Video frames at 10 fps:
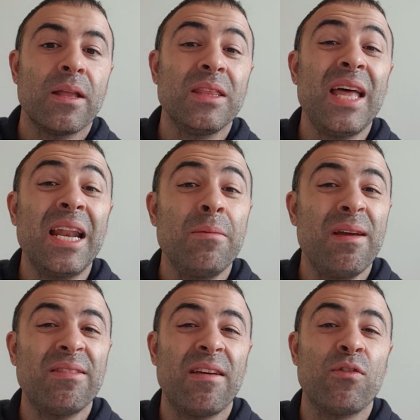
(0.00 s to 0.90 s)
Daniil
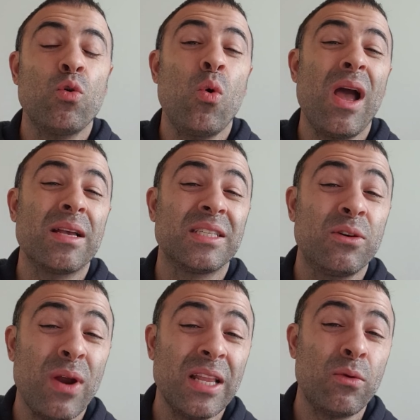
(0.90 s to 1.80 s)
Medvedev, who has
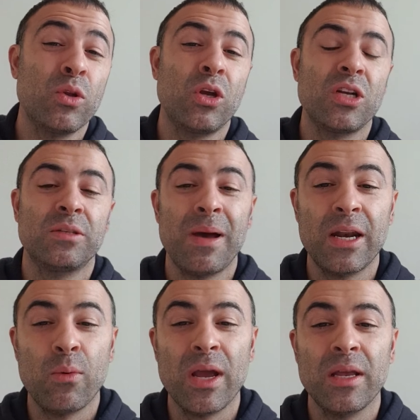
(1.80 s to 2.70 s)
great returns, by the
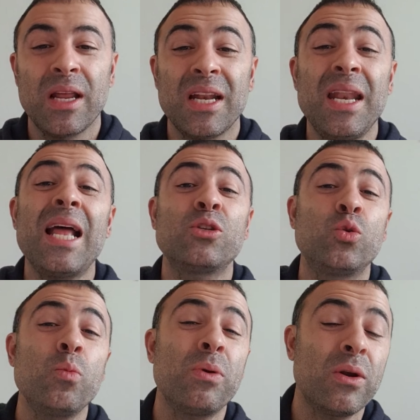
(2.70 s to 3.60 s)
way. Not
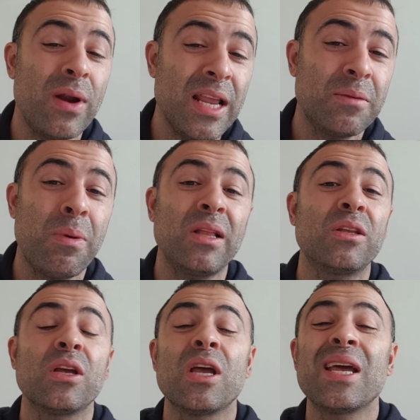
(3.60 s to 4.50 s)
super great, but
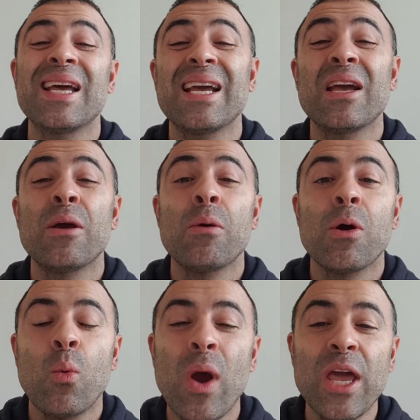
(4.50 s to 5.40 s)

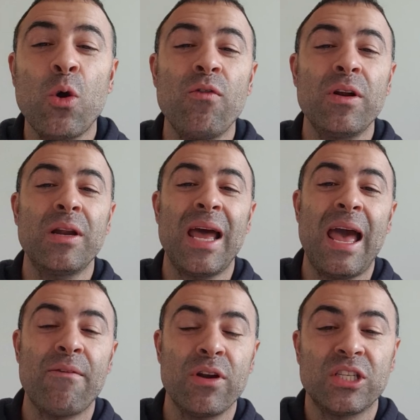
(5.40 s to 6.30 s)
way over the
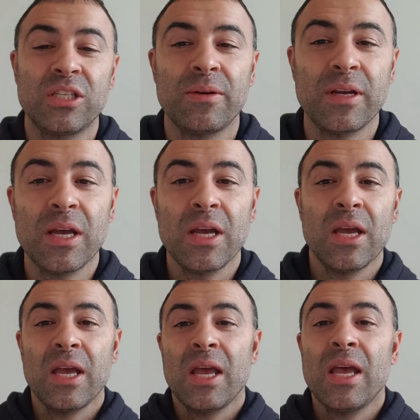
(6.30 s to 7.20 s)
average.
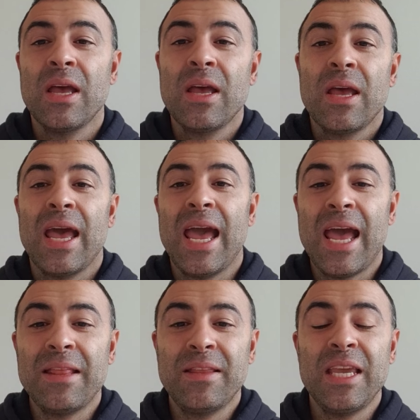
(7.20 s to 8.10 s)

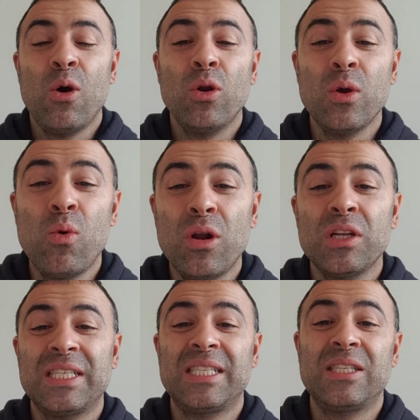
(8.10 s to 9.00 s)
And he only won
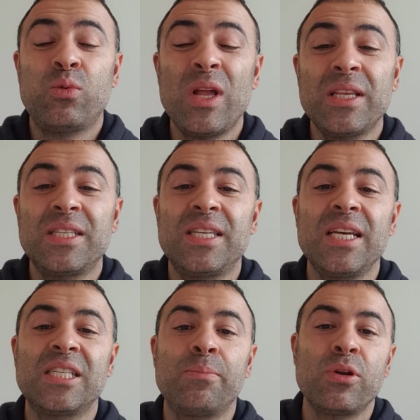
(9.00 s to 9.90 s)

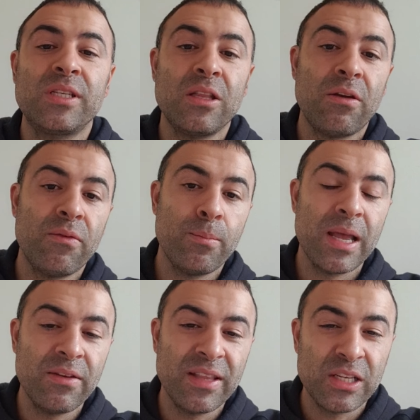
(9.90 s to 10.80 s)
26% of
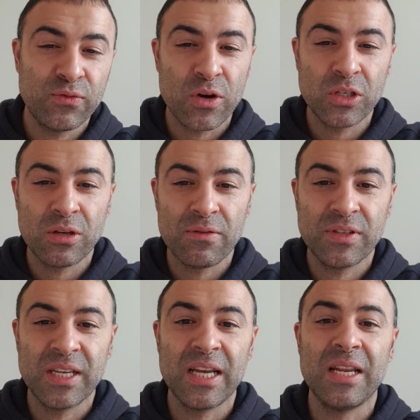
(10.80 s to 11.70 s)
Medvedev's first serve
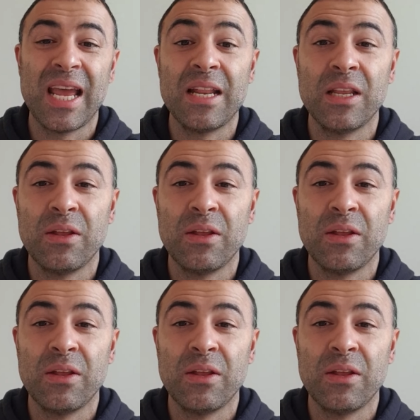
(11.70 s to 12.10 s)
scene and